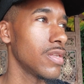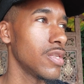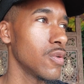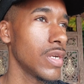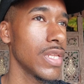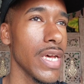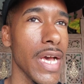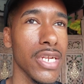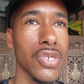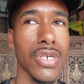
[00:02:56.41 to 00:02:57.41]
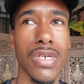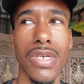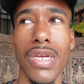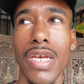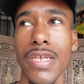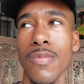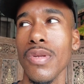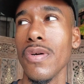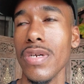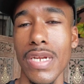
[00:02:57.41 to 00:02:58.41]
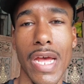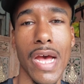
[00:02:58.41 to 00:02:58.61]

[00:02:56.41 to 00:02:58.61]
doing the extra exploring